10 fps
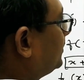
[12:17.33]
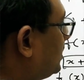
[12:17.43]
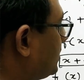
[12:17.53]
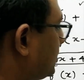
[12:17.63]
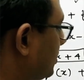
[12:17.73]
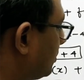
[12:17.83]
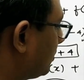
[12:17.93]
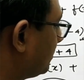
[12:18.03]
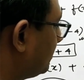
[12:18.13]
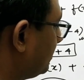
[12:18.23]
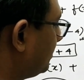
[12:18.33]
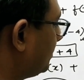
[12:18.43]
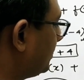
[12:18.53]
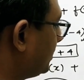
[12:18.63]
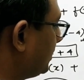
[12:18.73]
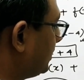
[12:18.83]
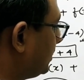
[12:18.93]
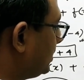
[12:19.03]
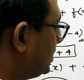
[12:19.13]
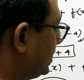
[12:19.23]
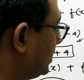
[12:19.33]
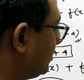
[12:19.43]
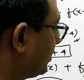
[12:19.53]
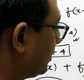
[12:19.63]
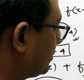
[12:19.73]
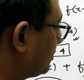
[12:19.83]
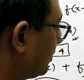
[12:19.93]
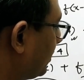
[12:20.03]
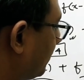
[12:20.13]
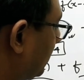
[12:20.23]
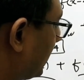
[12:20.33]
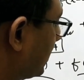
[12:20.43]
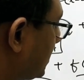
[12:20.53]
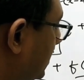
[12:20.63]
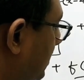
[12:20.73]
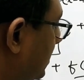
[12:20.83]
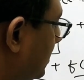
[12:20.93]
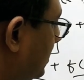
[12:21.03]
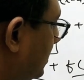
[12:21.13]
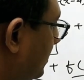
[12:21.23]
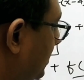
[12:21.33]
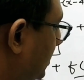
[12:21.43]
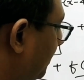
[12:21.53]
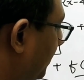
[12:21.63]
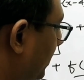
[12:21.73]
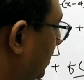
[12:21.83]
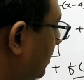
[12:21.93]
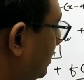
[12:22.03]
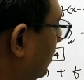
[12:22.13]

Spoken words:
So t equal to 24, that is the period